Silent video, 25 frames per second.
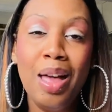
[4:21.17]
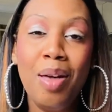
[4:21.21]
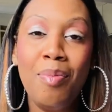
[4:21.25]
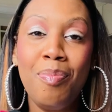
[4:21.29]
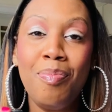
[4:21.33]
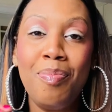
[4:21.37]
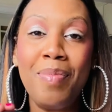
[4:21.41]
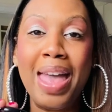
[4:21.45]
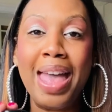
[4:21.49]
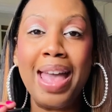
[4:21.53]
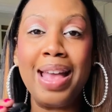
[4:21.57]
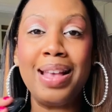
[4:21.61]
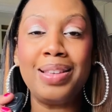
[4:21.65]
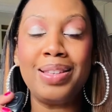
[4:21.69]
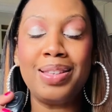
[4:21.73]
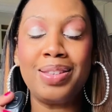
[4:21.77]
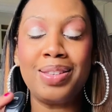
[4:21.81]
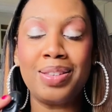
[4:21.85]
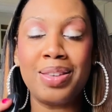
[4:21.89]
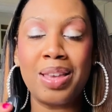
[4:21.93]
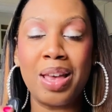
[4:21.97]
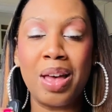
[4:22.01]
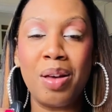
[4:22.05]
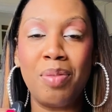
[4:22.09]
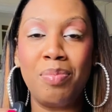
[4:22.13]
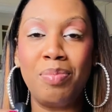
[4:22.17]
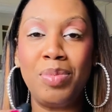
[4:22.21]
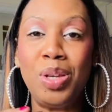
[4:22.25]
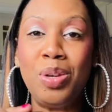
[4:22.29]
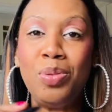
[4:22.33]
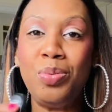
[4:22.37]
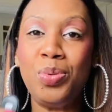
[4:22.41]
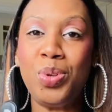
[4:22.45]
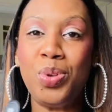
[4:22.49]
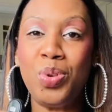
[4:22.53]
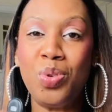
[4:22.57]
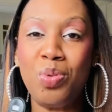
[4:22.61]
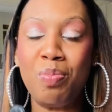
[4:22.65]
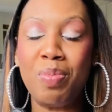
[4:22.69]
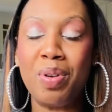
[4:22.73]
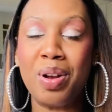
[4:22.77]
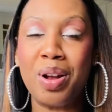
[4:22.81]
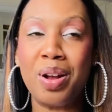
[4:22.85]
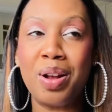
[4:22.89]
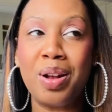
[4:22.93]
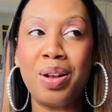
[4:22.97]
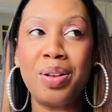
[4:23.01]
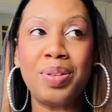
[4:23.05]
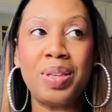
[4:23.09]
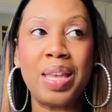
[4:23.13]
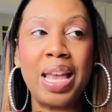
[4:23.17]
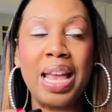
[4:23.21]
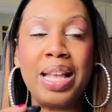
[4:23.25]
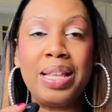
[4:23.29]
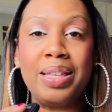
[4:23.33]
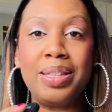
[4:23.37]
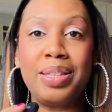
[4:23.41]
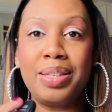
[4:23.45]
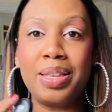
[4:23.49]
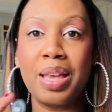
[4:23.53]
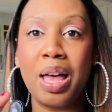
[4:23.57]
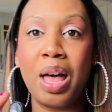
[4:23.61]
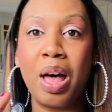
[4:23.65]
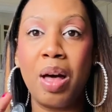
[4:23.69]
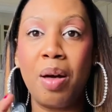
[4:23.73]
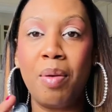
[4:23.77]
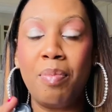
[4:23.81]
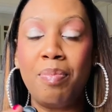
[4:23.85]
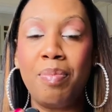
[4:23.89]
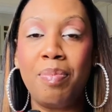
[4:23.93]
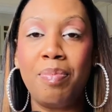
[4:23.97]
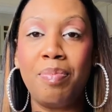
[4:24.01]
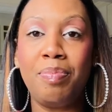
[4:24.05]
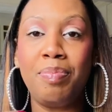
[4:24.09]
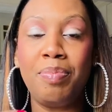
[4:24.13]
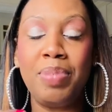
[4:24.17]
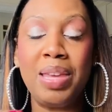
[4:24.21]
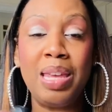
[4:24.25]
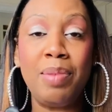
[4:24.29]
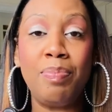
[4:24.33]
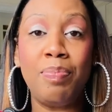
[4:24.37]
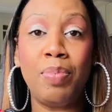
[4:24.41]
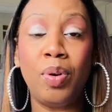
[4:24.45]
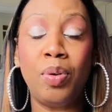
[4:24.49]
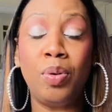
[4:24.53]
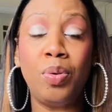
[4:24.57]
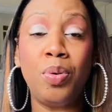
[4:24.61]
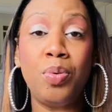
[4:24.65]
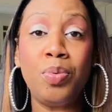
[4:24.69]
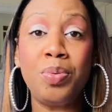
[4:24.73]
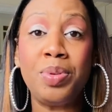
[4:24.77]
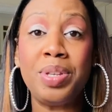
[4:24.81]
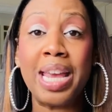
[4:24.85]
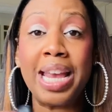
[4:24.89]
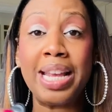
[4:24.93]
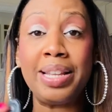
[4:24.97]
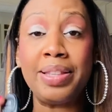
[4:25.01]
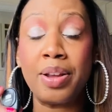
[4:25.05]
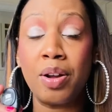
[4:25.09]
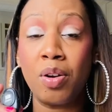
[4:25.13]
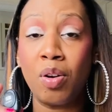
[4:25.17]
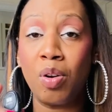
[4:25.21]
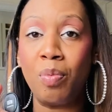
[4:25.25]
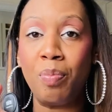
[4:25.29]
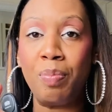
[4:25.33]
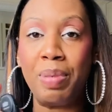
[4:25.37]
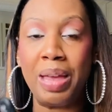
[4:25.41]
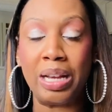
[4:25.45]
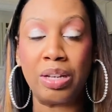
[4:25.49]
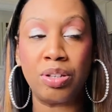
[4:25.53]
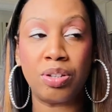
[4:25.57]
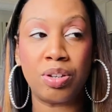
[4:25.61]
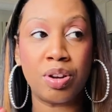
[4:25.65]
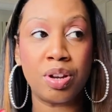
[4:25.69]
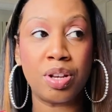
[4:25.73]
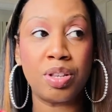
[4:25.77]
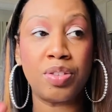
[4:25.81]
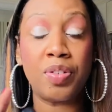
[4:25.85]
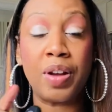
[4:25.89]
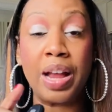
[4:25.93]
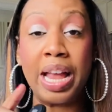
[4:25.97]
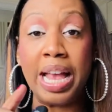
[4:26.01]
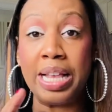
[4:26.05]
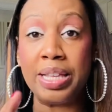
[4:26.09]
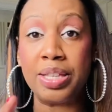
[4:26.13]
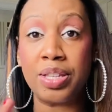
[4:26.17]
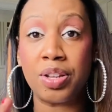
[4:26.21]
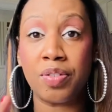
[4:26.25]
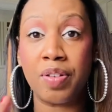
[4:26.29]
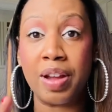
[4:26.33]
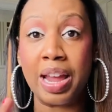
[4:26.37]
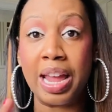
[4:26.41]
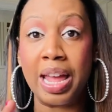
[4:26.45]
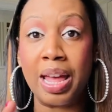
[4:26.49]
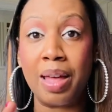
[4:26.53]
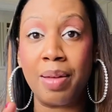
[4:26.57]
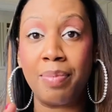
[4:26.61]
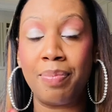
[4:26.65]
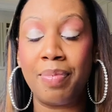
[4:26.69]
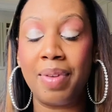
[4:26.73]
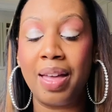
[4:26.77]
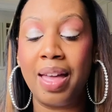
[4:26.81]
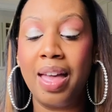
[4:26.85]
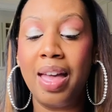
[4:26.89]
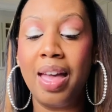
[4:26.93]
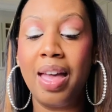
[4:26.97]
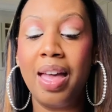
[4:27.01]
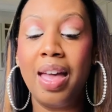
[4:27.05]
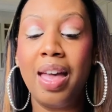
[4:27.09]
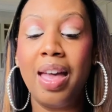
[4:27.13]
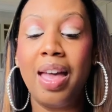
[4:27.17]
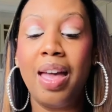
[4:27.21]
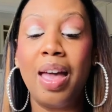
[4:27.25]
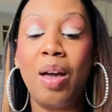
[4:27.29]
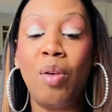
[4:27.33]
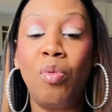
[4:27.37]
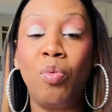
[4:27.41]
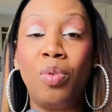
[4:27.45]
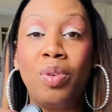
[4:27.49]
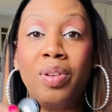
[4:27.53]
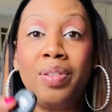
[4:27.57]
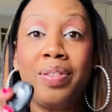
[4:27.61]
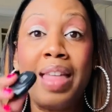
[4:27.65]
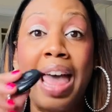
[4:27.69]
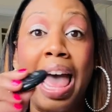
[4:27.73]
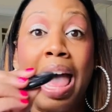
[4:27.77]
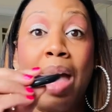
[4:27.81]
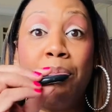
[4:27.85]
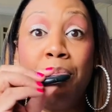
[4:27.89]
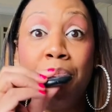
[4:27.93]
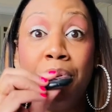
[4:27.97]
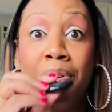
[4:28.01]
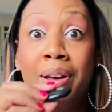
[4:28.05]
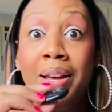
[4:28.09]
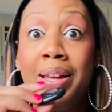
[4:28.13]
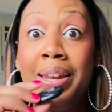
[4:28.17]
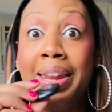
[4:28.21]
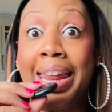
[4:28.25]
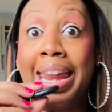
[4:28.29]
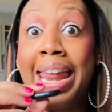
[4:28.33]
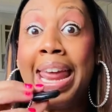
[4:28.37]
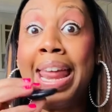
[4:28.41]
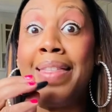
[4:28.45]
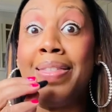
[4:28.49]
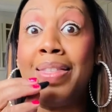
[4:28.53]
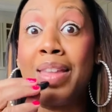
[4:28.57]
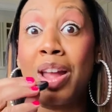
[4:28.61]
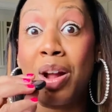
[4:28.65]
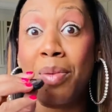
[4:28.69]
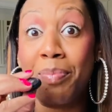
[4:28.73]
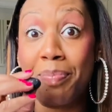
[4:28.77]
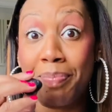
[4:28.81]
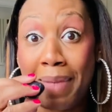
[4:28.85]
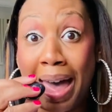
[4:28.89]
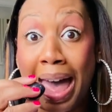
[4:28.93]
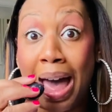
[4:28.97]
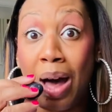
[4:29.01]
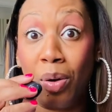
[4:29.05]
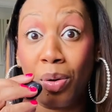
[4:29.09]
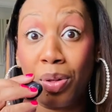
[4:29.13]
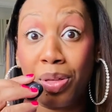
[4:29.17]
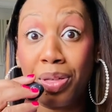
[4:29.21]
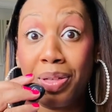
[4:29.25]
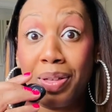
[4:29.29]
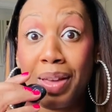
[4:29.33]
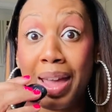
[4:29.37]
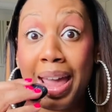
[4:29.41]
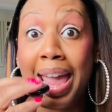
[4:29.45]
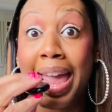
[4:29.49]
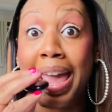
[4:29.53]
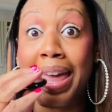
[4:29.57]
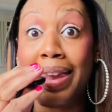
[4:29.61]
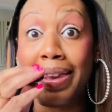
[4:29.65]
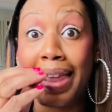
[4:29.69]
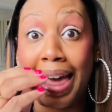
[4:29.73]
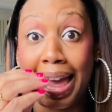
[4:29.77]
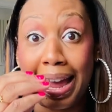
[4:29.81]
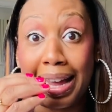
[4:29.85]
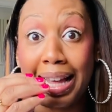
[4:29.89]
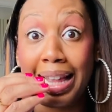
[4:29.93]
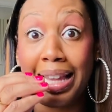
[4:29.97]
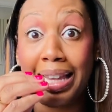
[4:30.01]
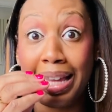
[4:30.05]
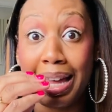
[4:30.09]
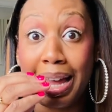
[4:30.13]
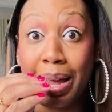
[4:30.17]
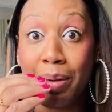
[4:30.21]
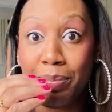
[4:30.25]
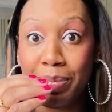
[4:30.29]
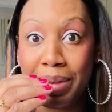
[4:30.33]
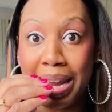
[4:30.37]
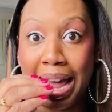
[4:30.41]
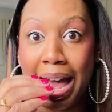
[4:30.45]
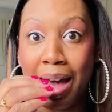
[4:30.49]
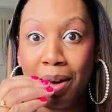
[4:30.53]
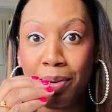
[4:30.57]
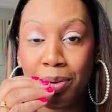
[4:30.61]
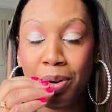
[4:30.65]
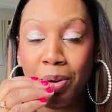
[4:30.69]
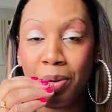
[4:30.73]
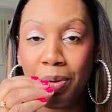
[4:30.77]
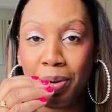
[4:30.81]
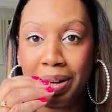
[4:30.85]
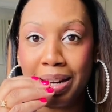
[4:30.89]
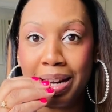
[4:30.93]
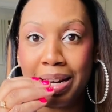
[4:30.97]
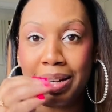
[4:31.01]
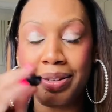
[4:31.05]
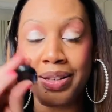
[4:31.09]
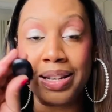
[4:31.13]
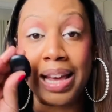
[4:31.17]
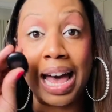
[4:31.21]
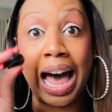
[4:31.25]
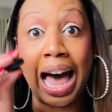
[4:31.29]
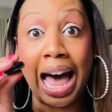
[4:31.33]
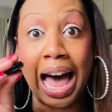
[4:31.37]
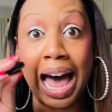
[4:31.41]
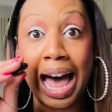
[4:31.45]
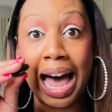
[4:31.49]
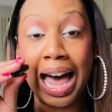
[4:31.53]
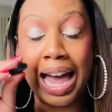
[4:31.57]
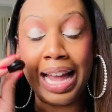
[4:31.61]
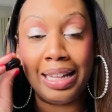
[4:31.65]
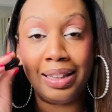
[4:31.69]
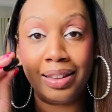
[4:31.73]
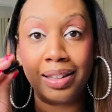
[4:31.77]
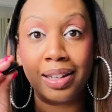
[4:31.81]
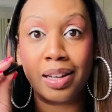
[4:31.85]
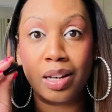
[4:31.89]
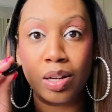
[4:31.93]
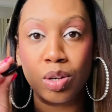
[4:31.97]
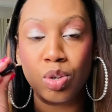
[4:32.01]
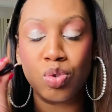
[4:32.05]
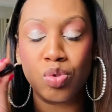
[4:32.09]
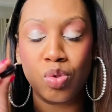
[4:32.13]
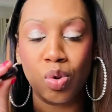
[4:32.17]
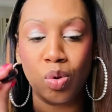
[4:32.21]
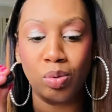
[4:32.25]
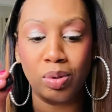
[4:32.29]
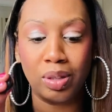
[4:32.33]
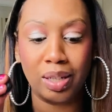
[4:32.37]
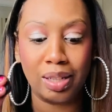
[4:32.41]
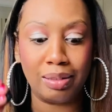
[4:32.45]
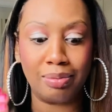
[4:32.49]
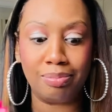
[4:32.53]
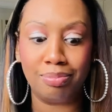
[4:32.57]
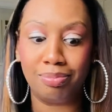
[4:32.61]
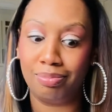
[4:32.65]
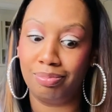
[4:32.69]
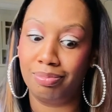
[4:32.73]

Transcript: met some YouTubers and some people who take their own pictures for Instagram that put it in their mouth and like clamp down on it to hide the controller.